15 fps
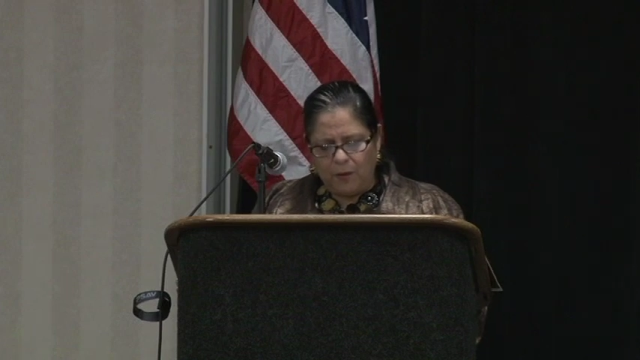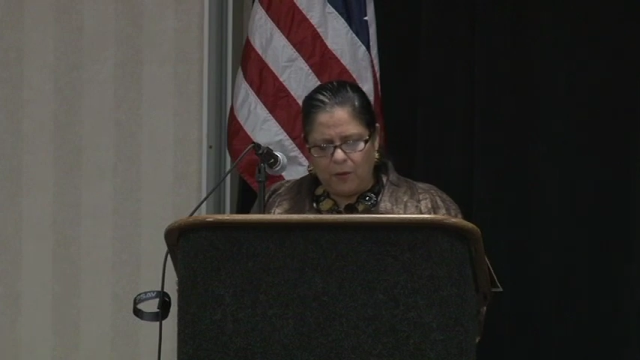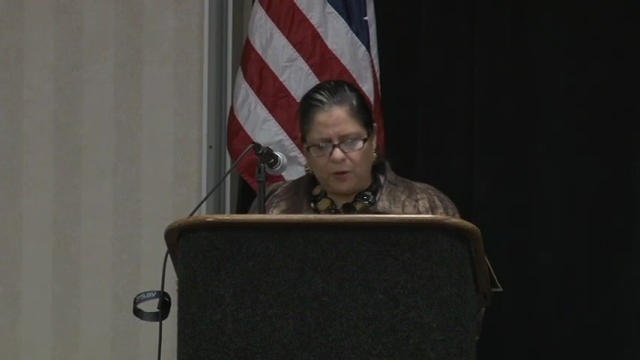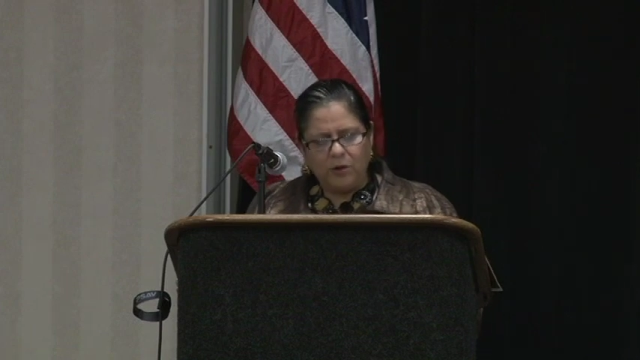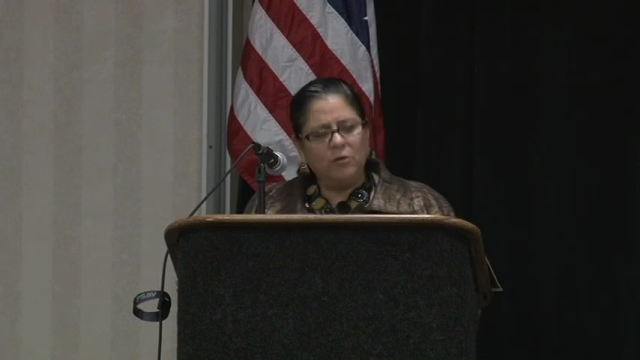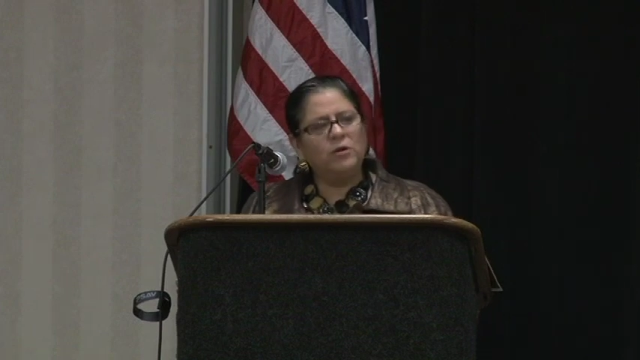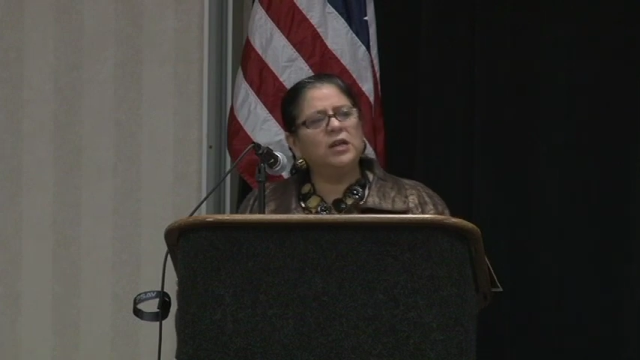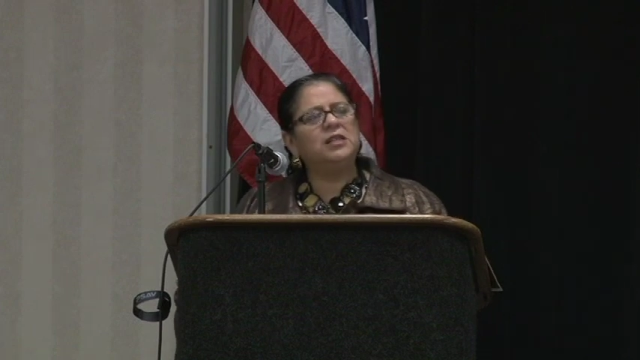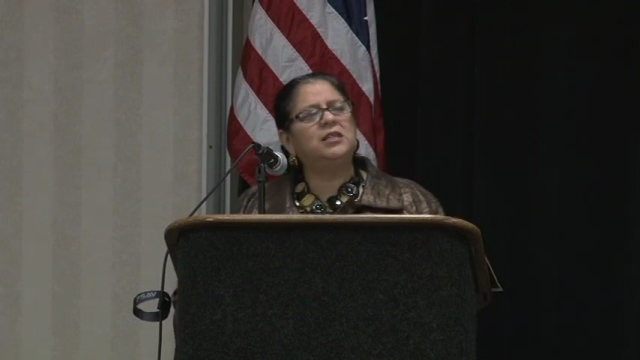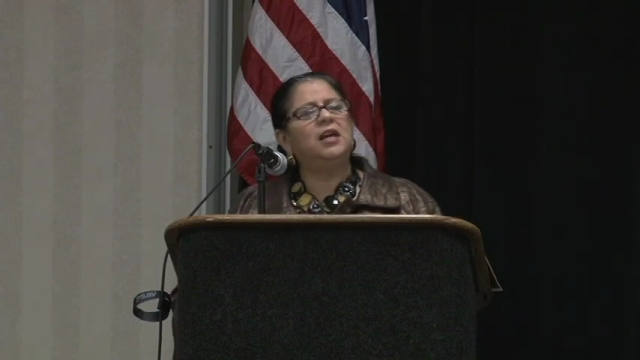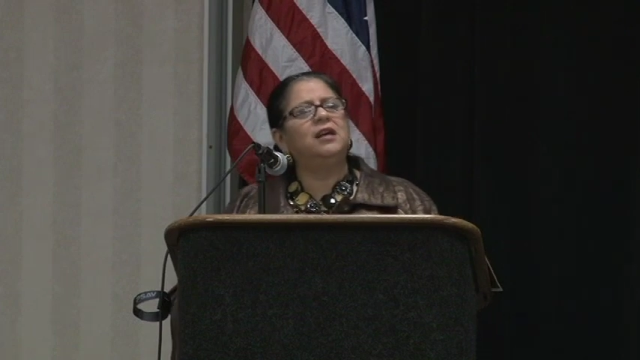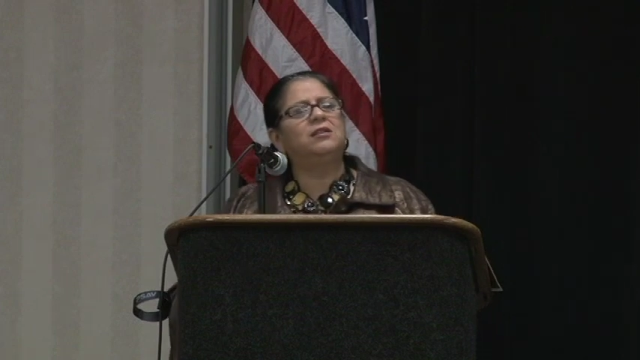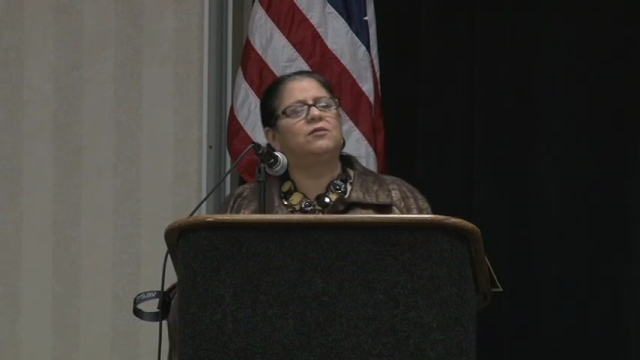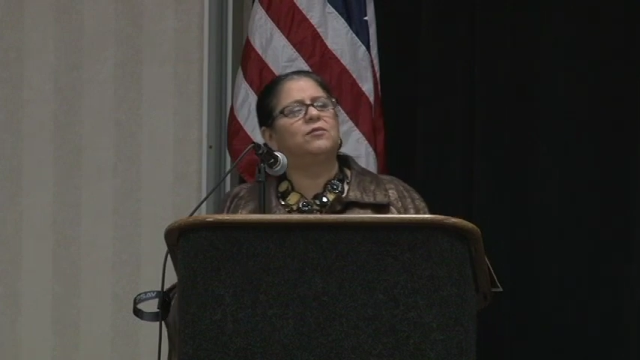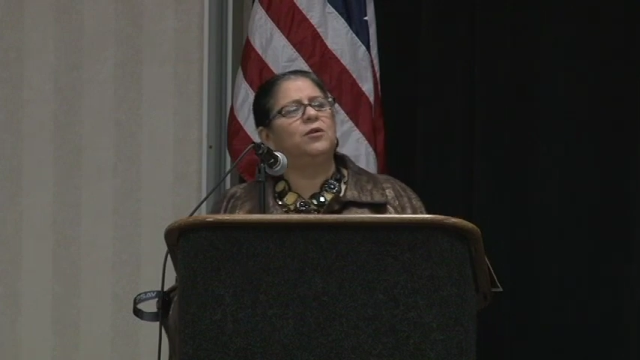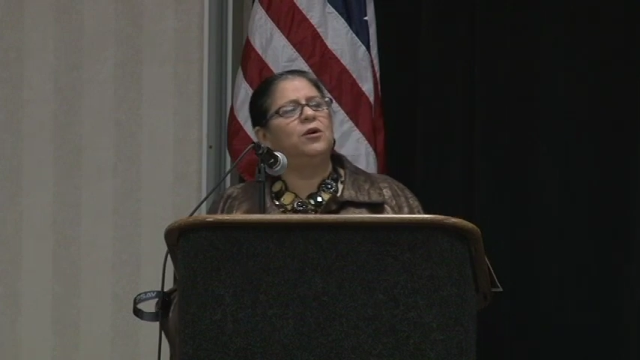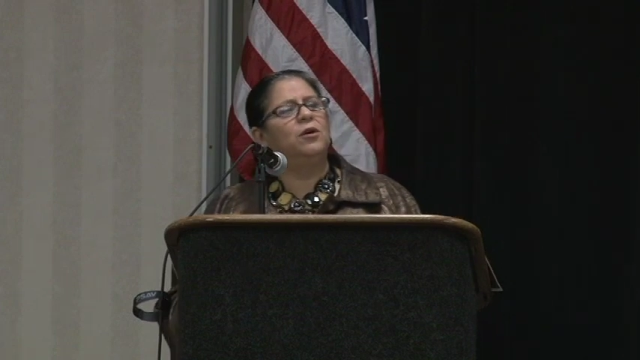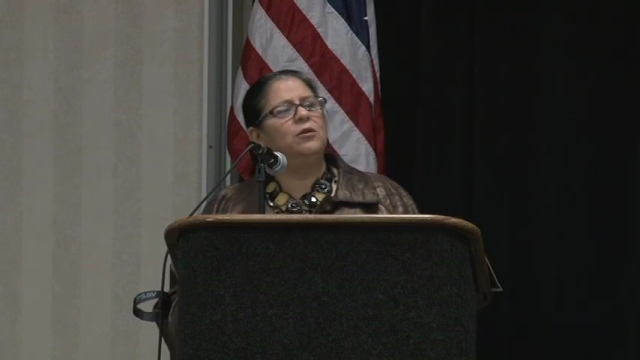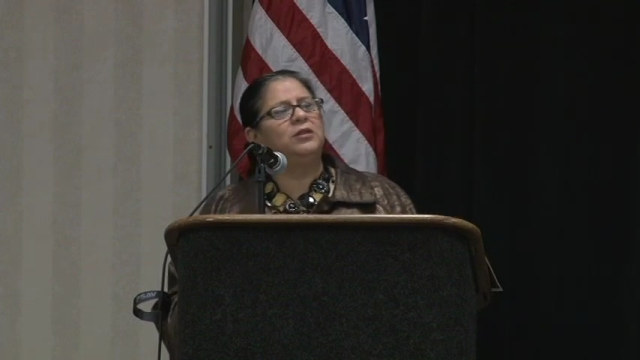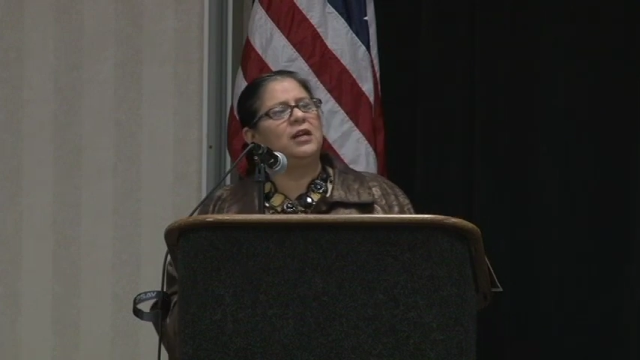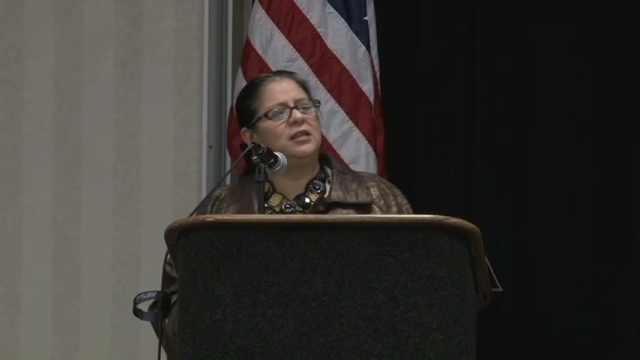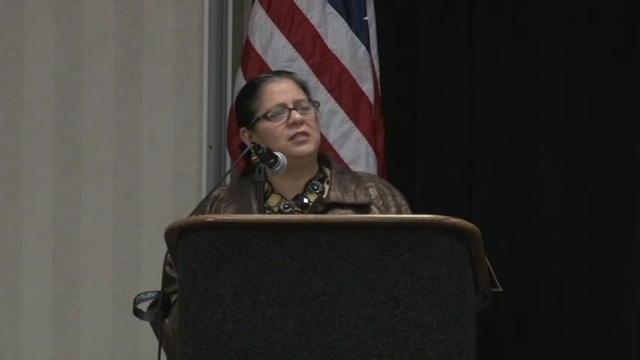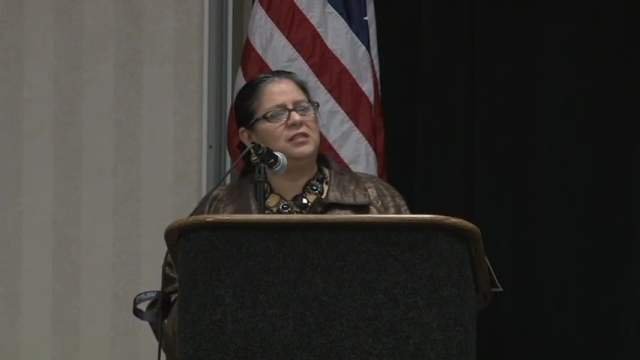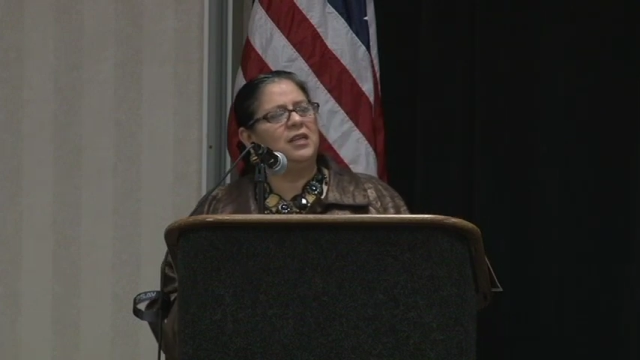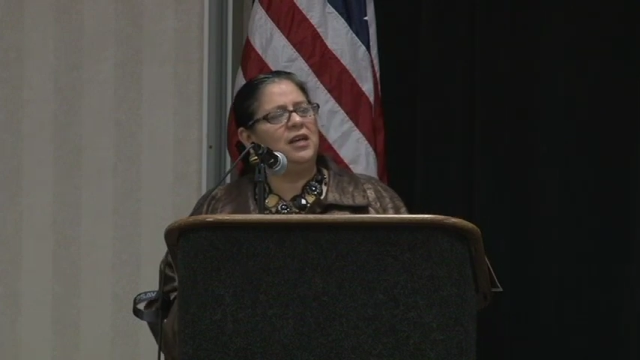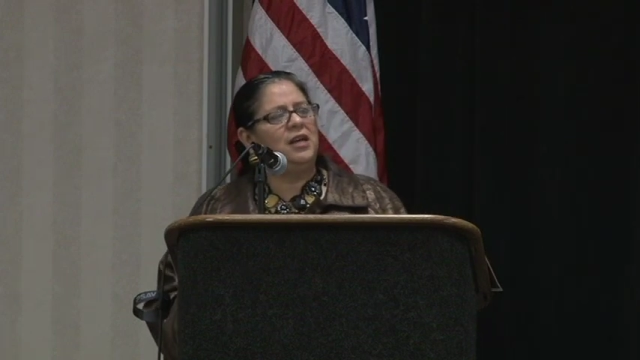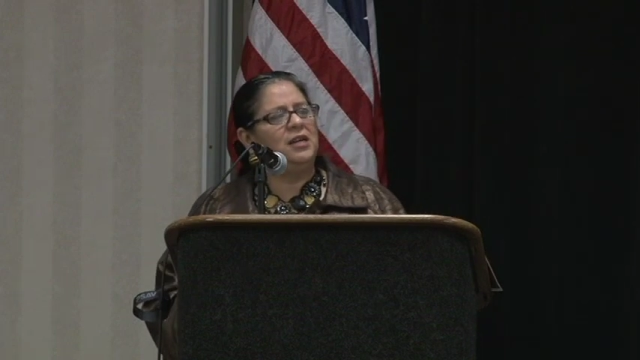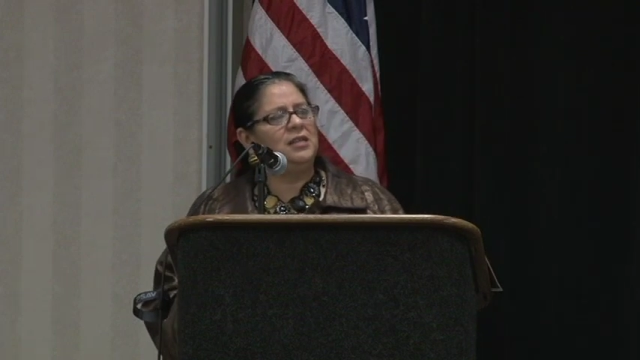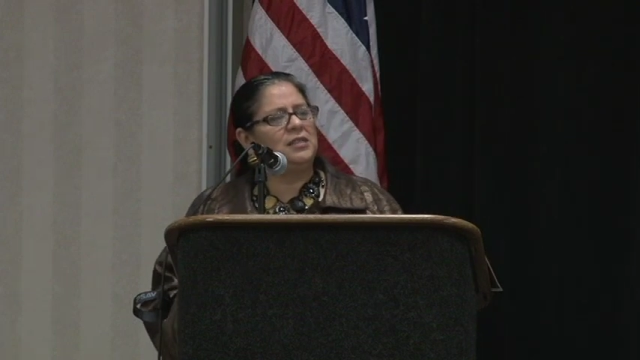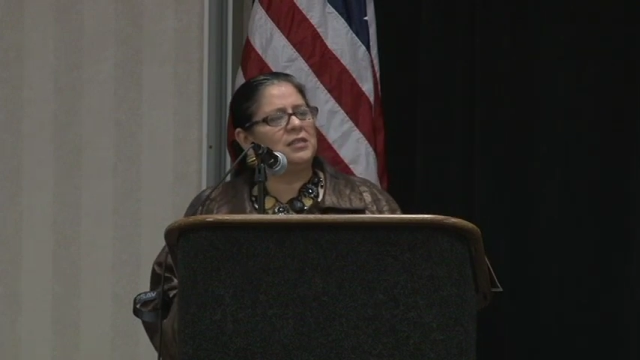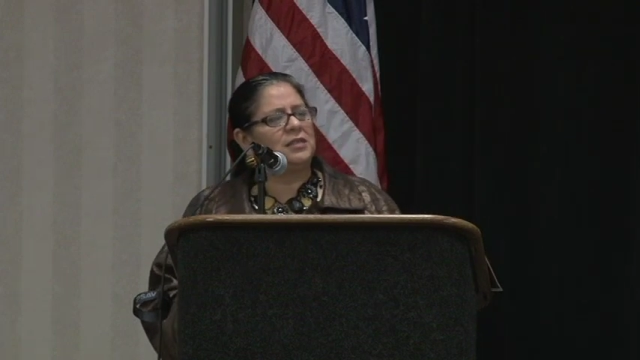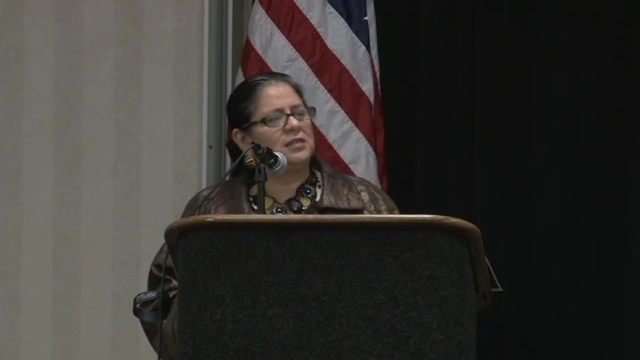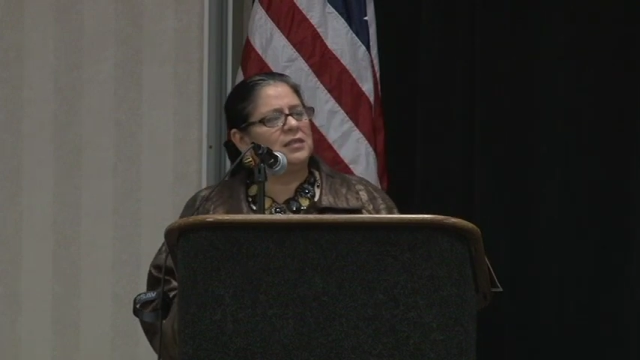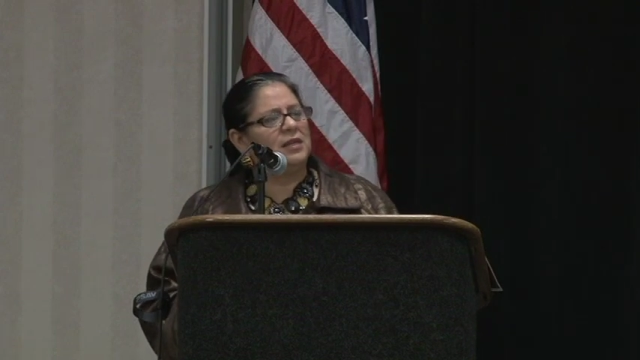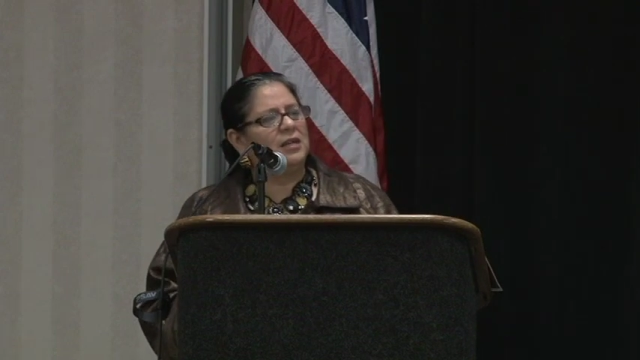Or you can take the road that says,